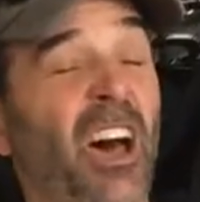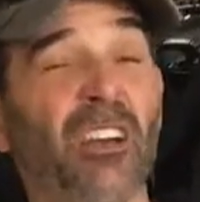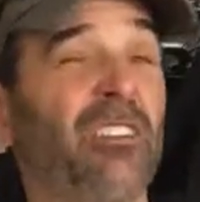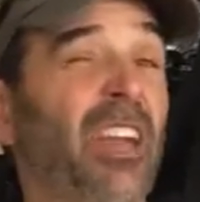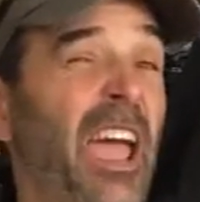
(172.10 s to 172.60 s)

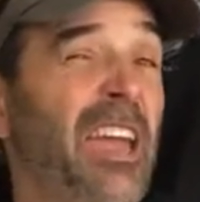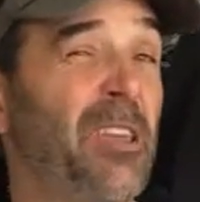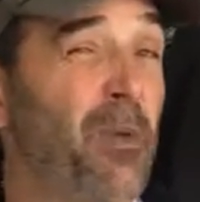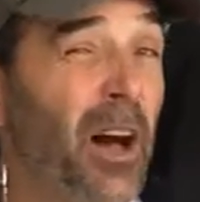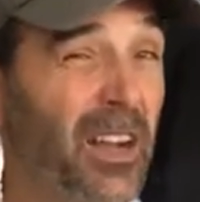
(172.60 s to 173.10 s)

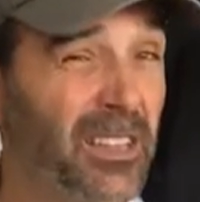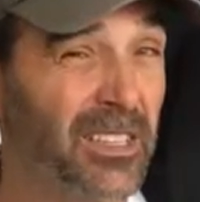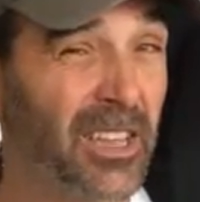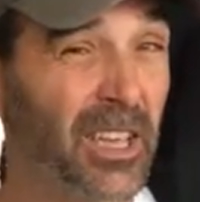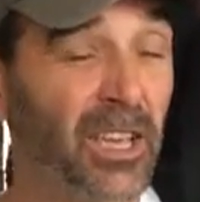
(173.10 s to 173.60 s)
180
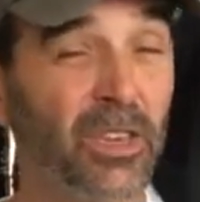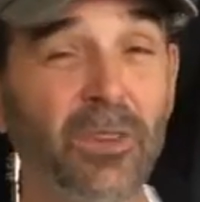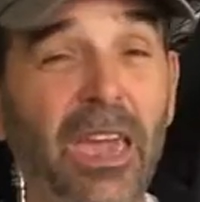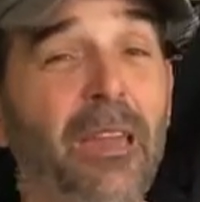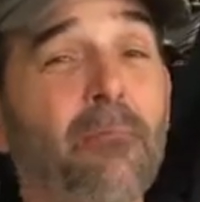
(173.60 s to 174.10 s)
bucks. You
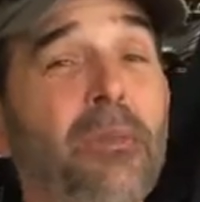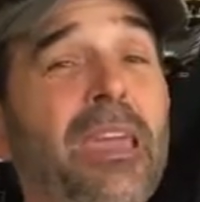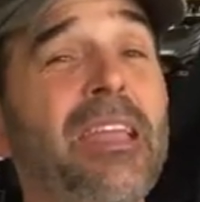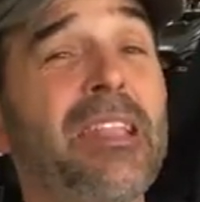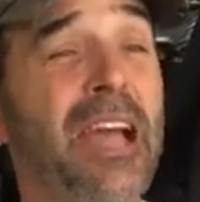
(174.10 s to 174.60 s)
can't
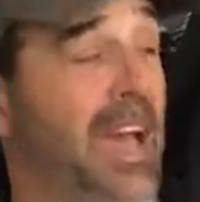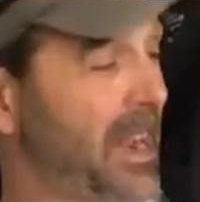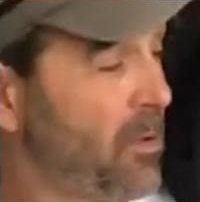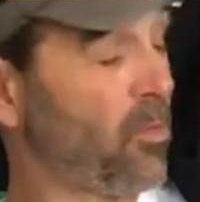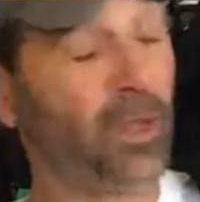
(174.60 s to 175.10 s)
beat that.